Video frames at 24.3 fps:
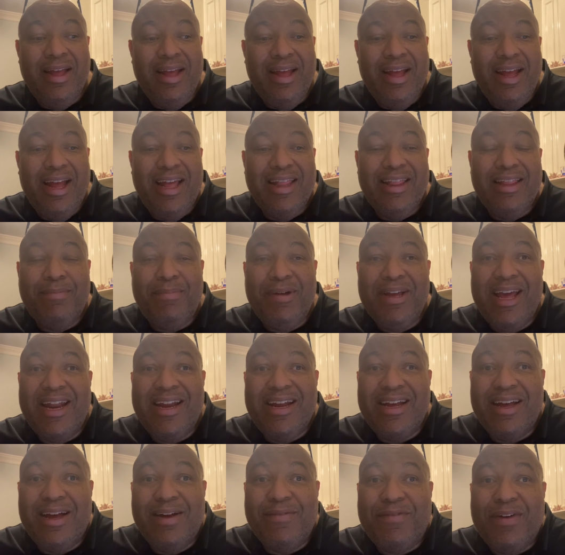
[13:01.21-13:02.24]
In the
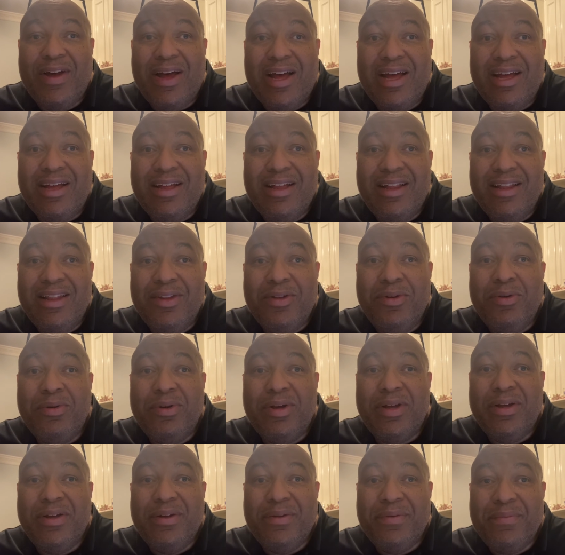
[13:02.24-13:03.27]
beginning of Luke,
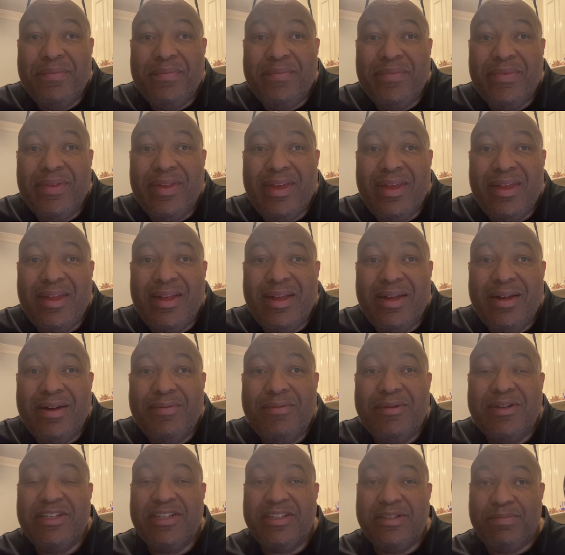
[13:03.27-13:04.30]

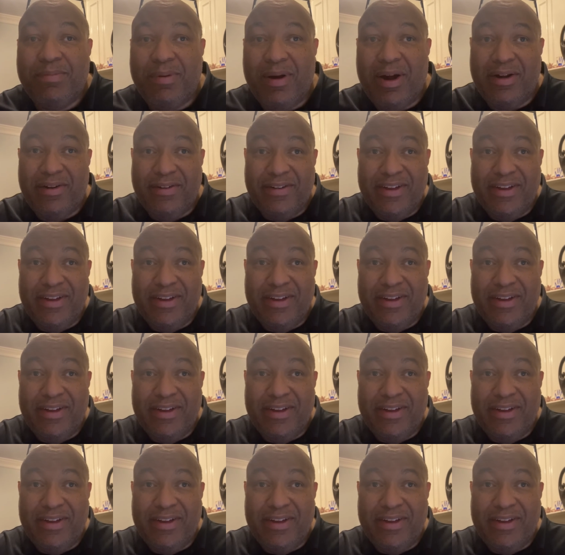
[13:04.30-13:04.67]
which is part of,